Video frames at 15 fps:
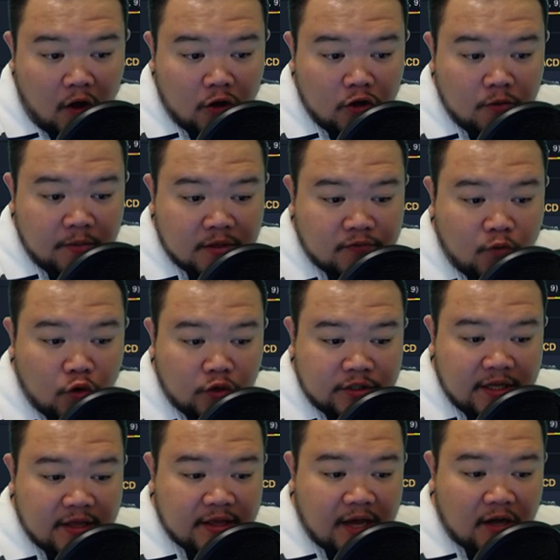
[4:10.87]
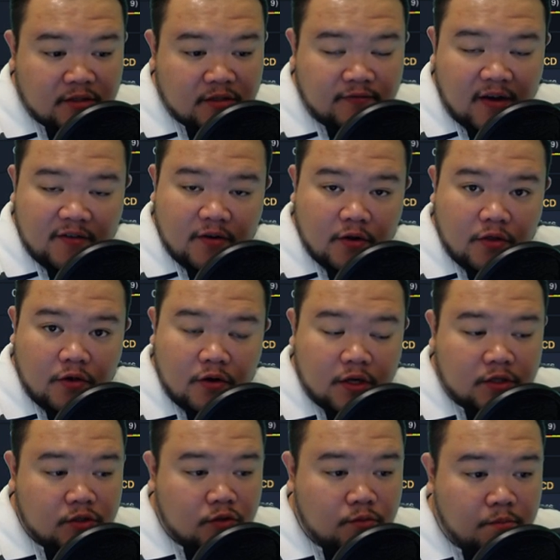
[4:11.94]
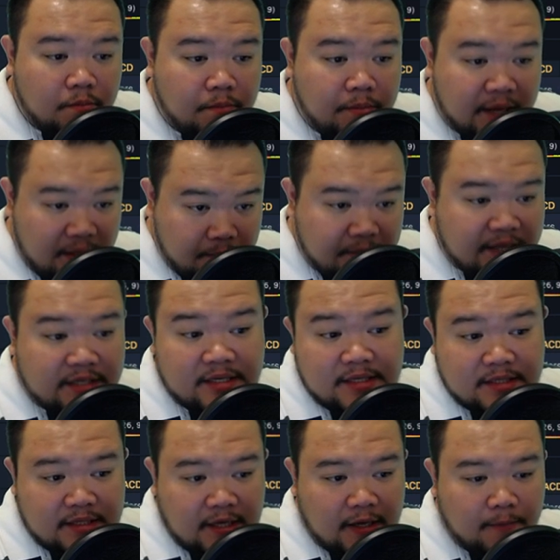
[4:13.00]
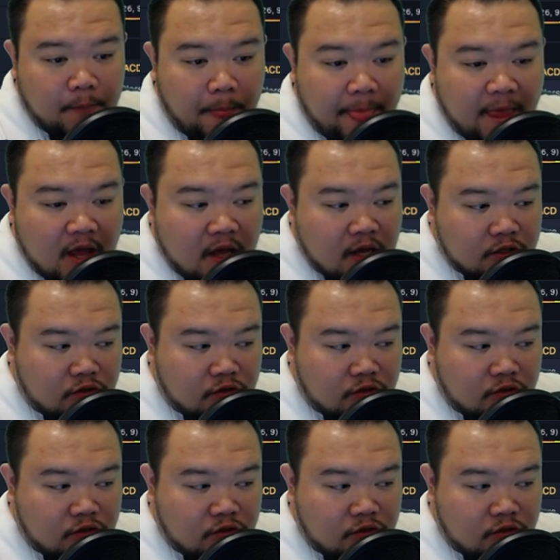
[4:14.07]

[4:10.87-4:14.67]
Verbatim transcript: The volume is 14,532 B- BTC.